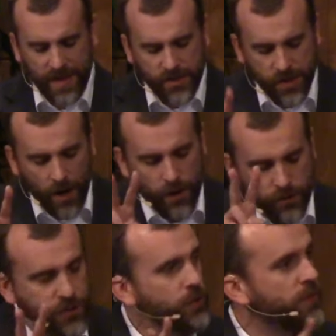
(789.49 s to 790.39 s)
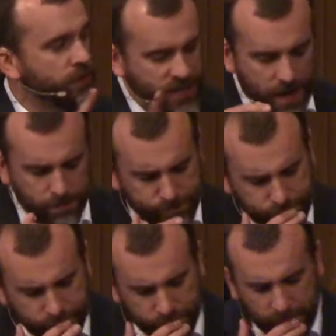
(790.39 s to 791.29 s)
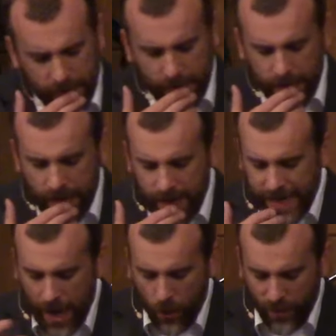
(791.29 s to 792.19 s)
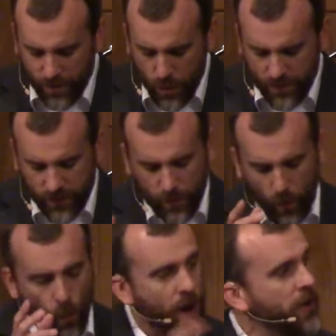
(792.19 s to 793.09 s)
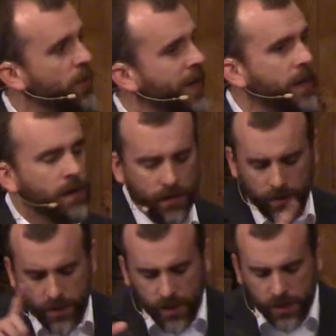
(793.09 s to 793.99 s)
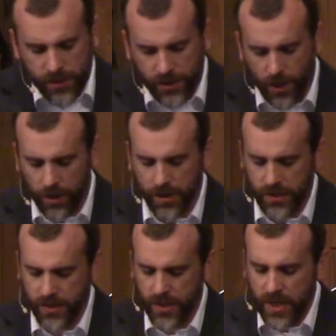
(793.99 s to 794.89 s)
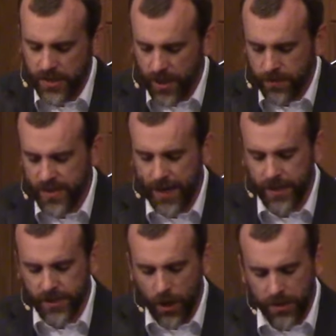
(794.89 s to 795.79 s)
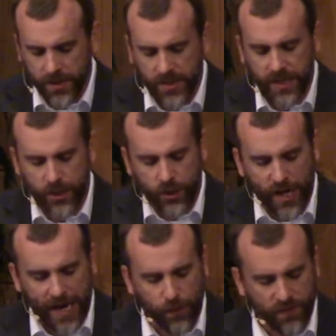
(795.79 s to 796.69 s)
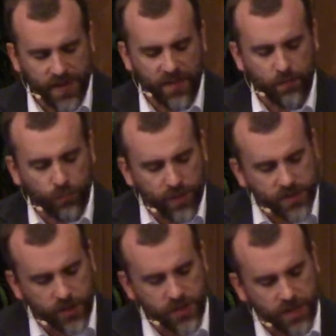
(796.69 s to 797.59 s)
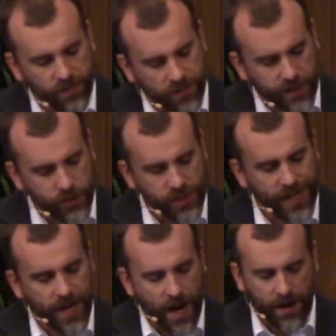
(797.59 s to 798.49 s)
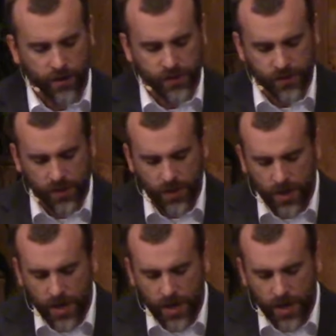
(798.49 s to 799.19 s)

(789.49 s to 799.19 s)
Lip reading: Scenario 2, verse 10. Now we've moved from wandering to darkness. Some sat in darkness and in the shadow of death, prisoners in affliction and in irons.